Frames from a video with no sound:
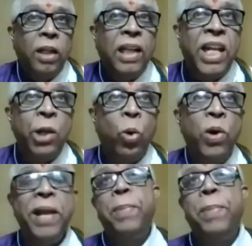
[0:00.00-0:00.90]
The
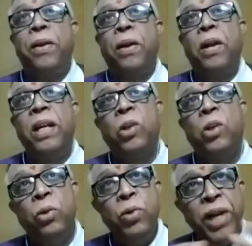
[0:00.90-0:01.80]
decoding part, right? So
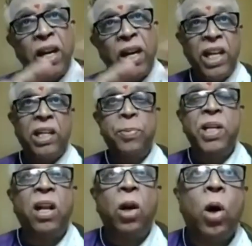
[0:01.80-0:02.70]
you need a
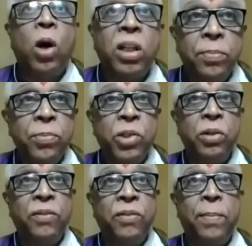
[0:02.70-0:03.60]
decryption algorithm.
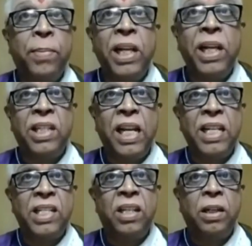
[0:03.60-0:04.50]
So if somebody
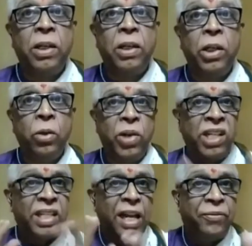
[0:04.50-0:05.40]
says
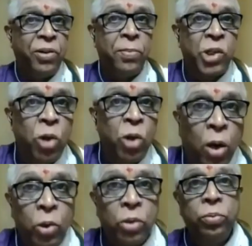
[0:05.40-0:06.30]
UNICEF, you must know
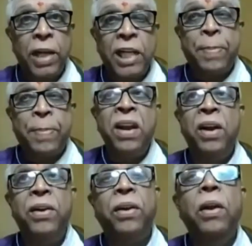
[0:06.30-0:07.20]
how to expand
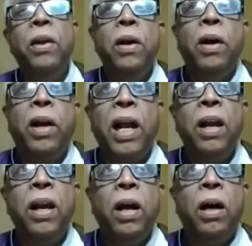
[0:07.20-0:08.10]
it,
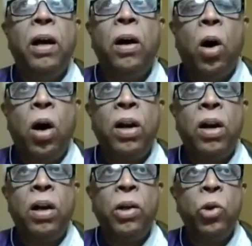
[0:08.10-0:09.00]
right? Or
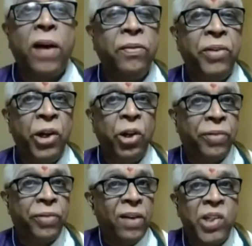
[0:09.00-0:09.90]
you have a video
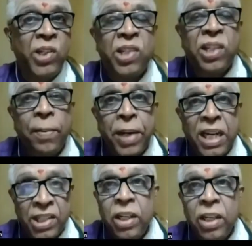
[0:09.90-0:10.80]
file which is
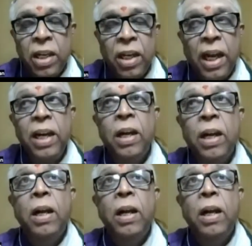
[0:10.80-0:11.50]
compressed, right?